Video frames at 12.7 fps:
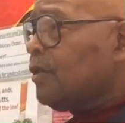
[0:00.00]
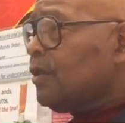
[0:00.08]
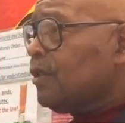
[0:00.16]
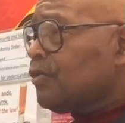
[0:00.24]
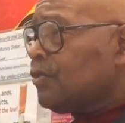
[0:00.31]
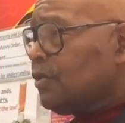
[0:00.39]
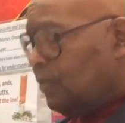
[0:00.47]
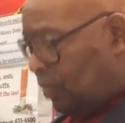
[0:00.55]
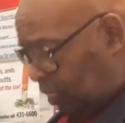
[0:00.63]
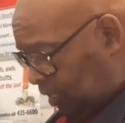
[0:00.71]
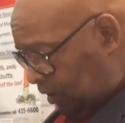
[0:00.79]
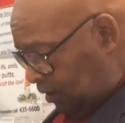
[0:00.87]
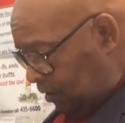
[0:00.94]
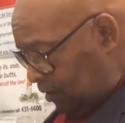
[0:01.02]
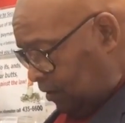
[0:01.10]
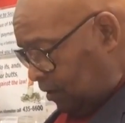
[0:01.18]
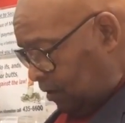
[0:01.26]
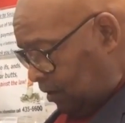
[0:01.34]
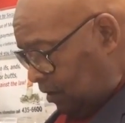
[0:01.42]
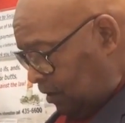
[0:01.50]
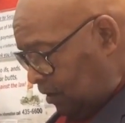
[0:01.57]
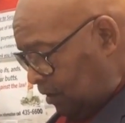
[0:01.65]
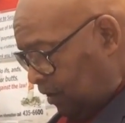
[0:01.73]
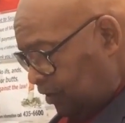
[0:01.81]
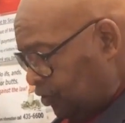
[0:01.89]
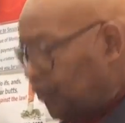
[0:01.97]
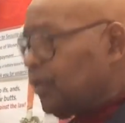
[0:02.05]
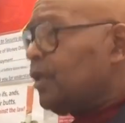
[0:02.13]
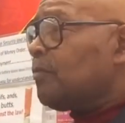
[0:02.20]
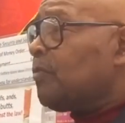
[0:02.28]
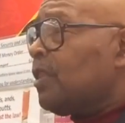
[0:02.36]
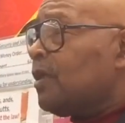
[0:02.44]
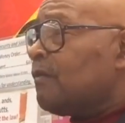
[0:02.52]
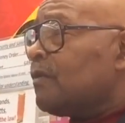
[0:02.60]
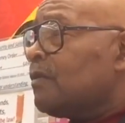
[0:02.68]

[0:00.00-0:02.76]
to this I still didn't believe